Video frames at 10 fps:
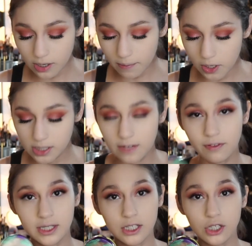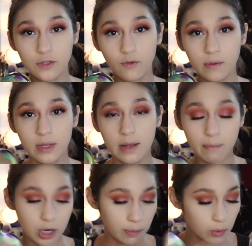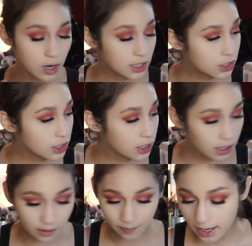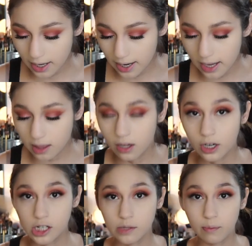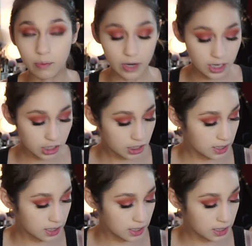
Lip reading: I'm going to use the Physicians Formula Butter Bronzer and a large brush.